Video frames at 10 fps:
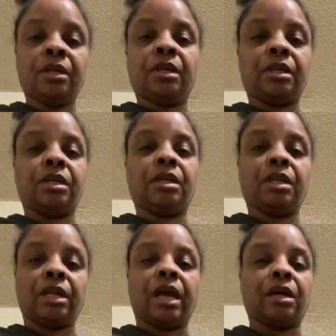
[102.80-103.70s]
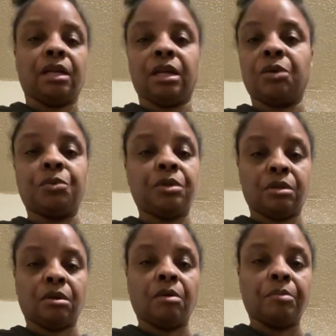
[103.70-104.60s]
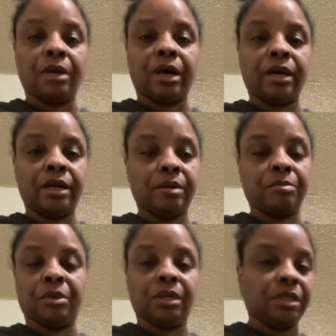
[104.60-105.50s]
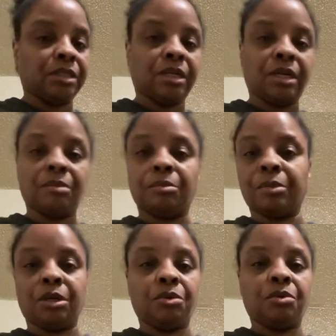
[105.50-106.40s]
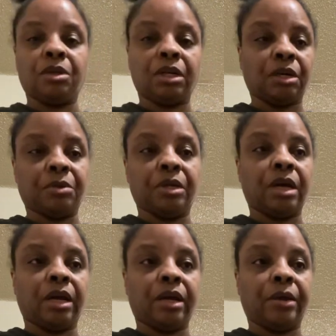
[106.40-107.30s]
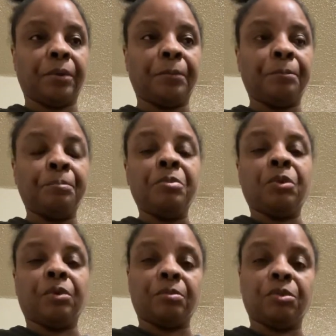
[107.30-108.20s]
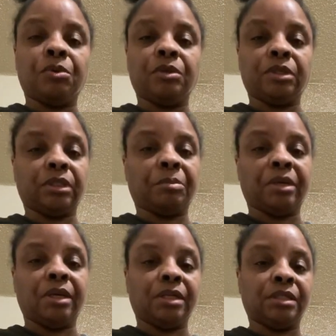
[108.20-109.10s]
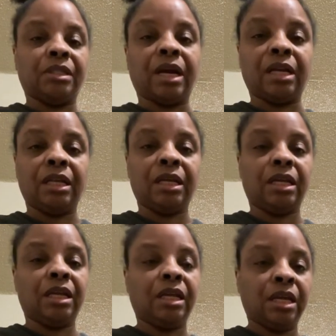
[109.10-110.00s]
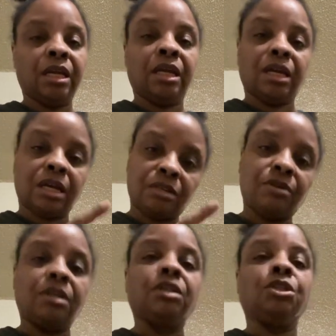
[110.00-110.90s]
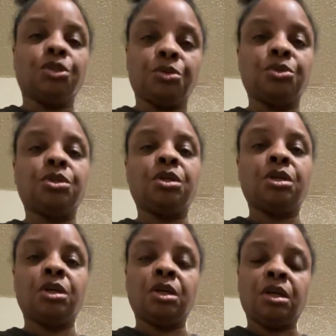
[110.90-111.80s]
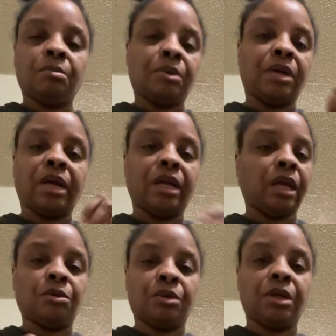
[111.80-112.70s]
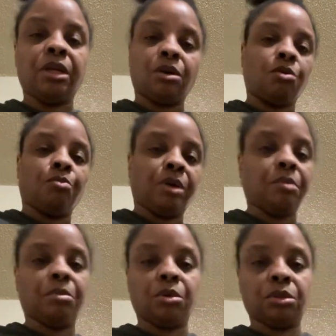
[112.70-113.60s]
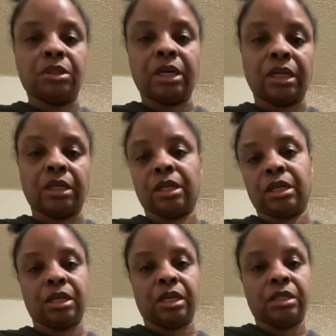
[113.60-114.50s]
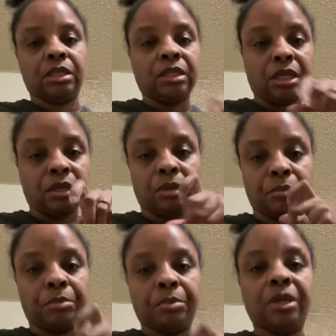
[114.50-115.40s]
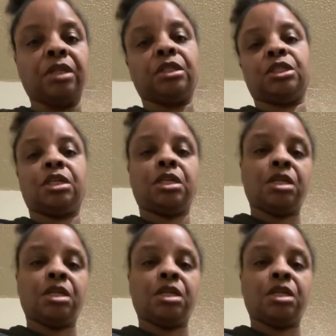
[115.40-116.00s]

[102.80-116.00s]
I did a liquid diet, but this time I'm not doing a liquid diet. What I'm doing is I'm eating salad. I drink juice, but I don't eat a whole big bowl of salad. I just eat a pinch,